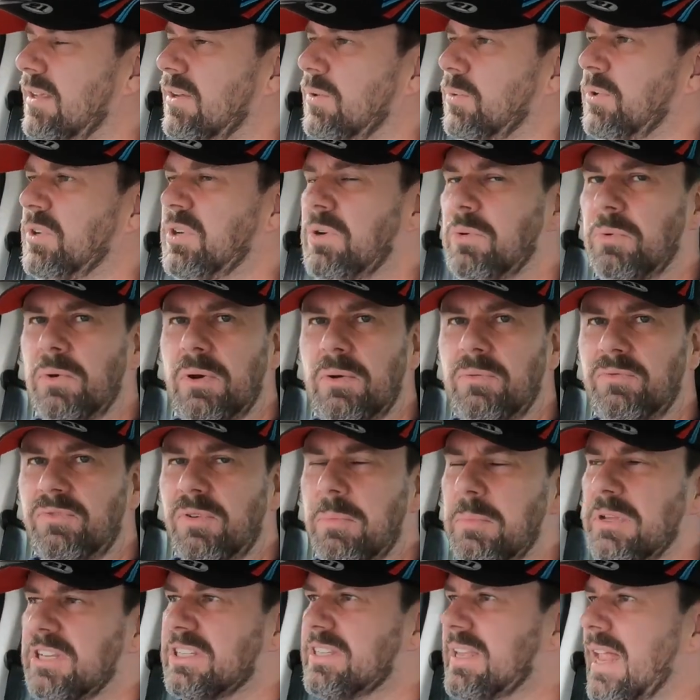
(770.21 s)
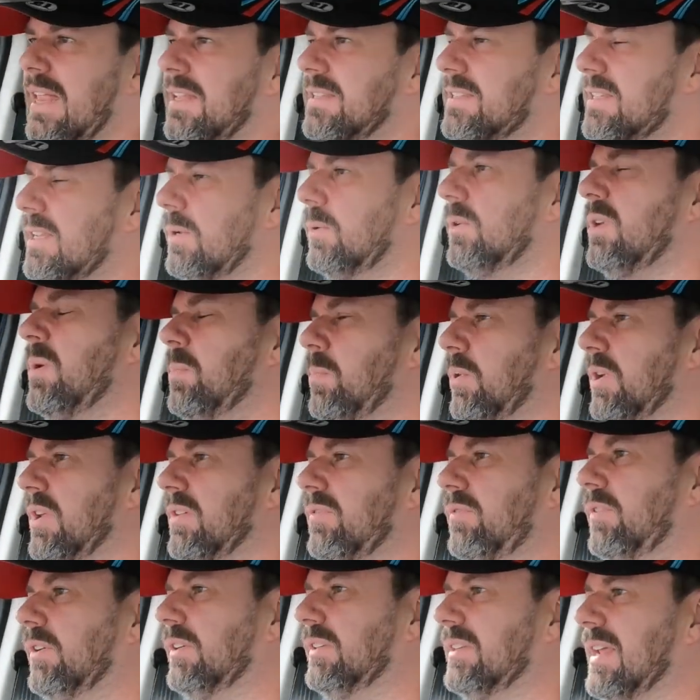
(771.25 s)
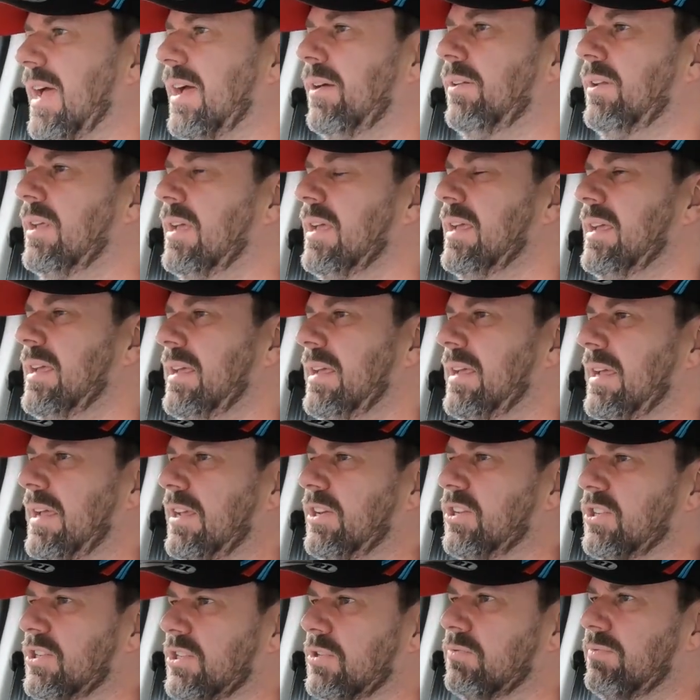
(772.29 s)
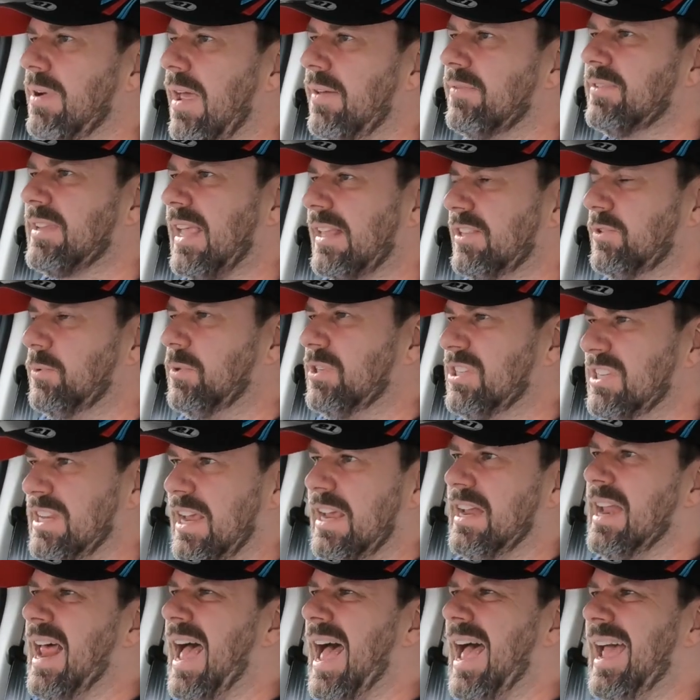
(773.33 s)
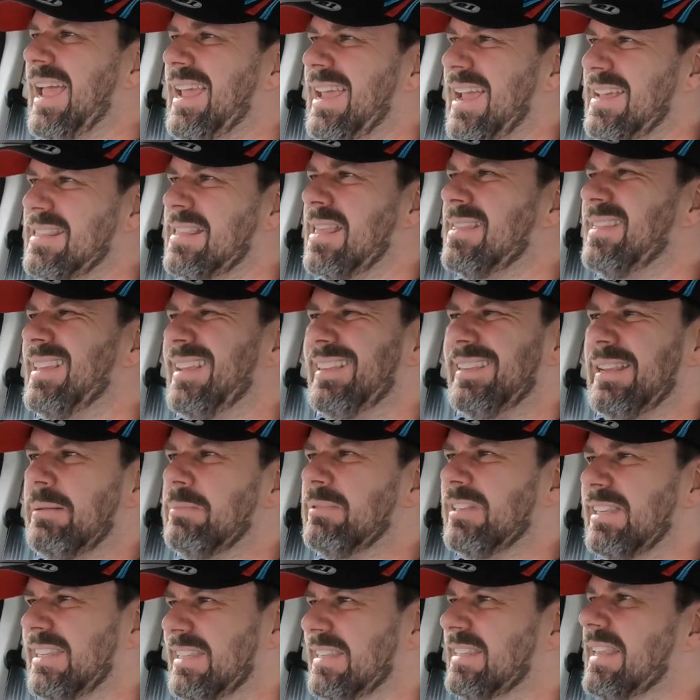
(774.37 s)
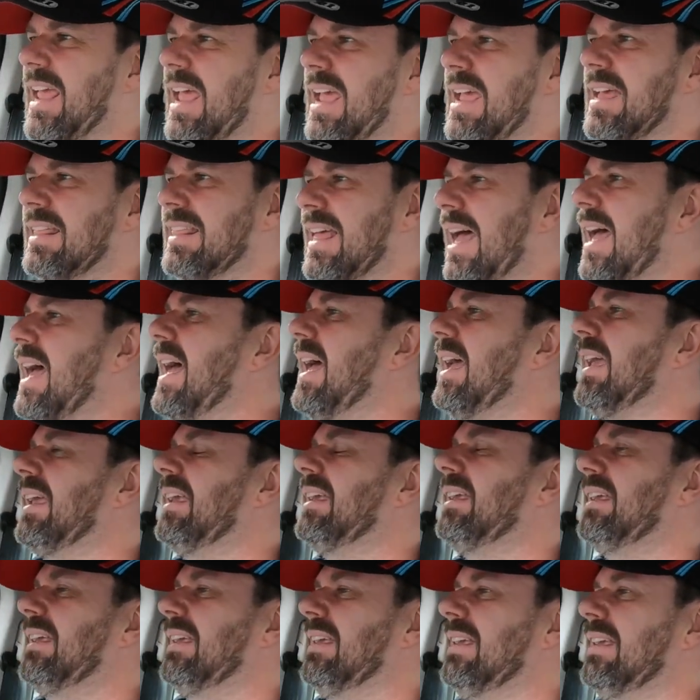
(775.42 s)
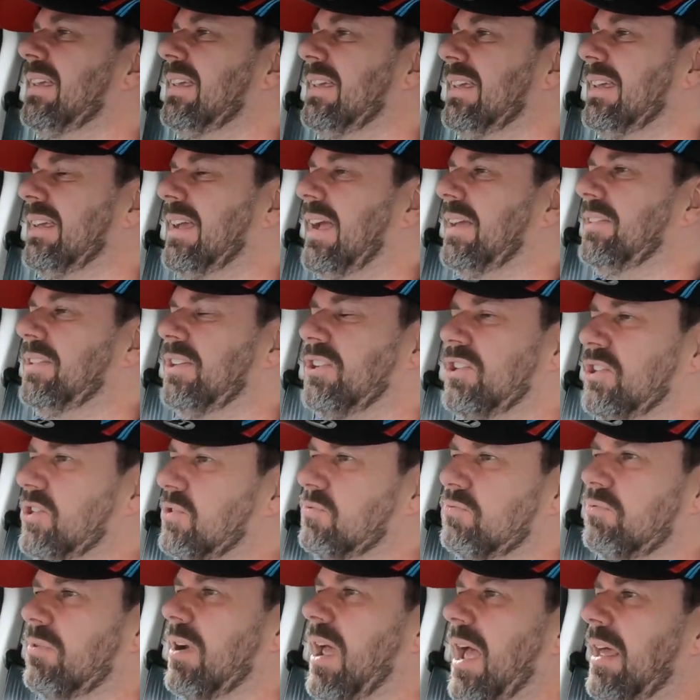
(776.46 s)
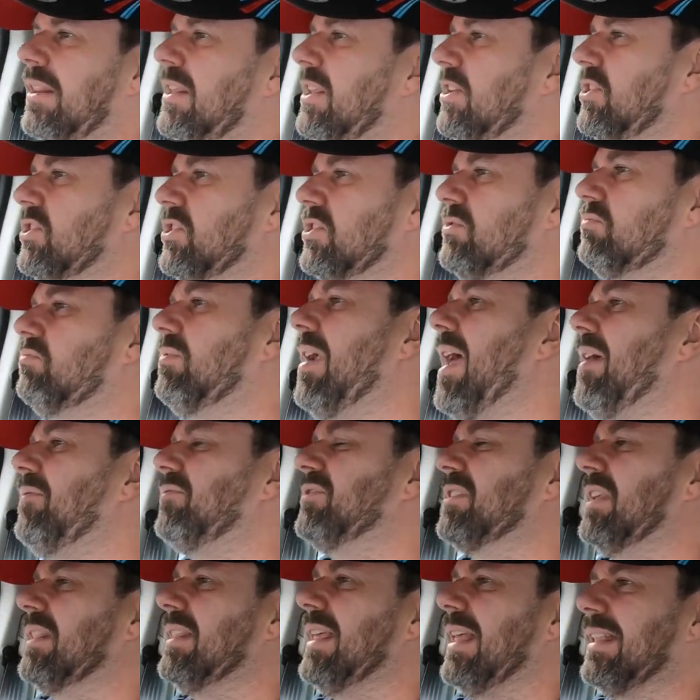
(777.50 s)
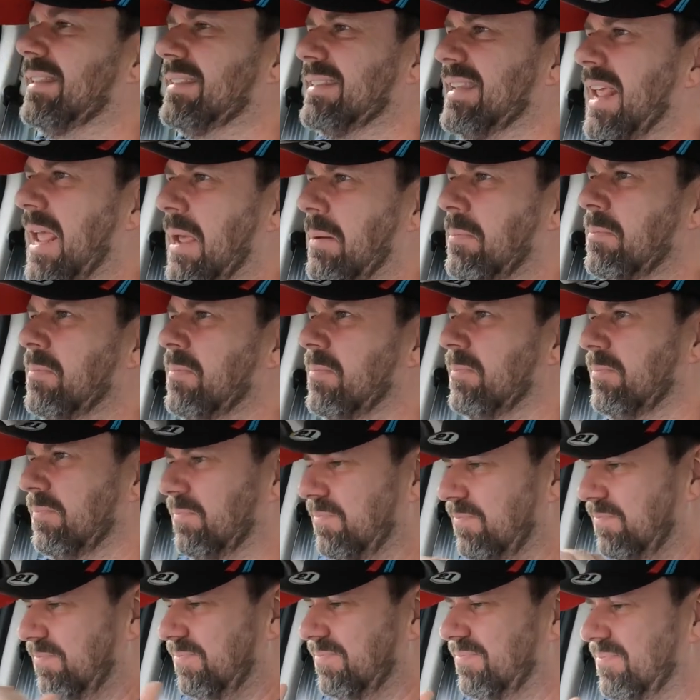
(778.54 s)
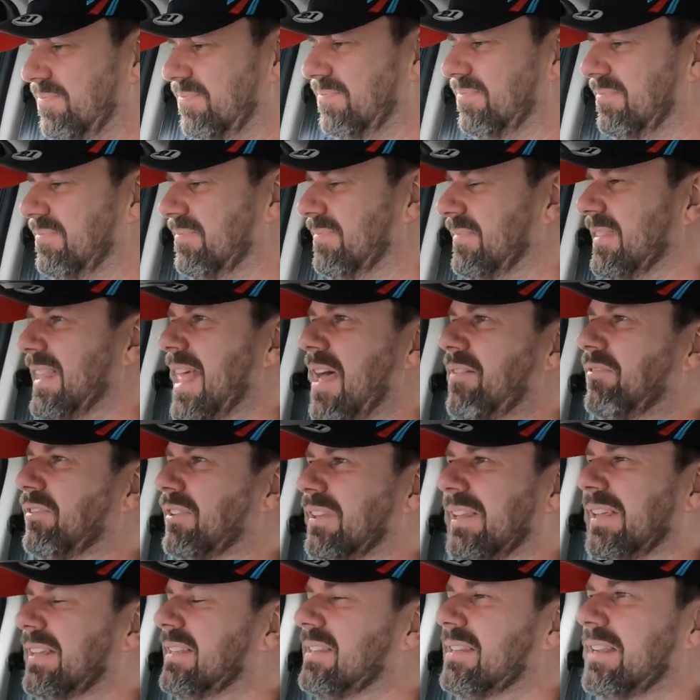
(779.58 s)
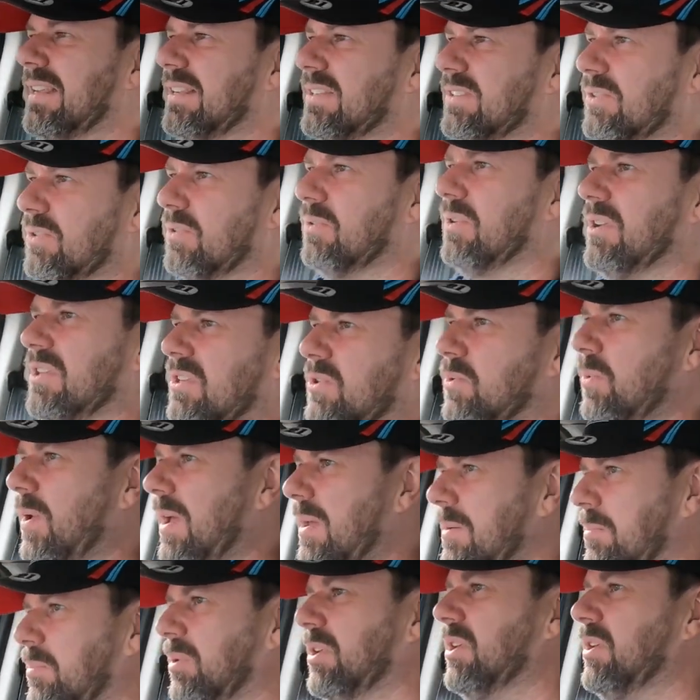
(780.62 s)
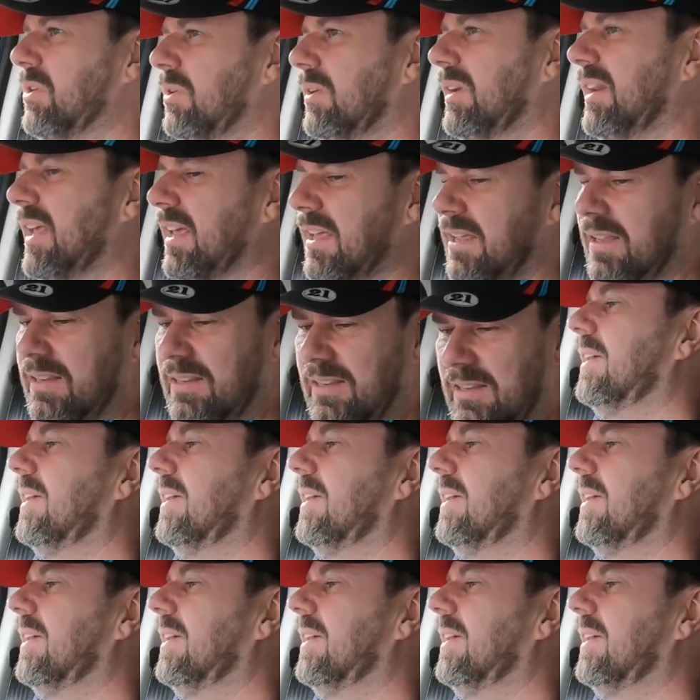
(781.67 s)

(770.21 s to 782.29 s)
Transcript: When you, from a standstill, you put your foot down, the revs get to a certain height, and then they seem to stay at that height, and they just revs at that same level. It's quite peculiar.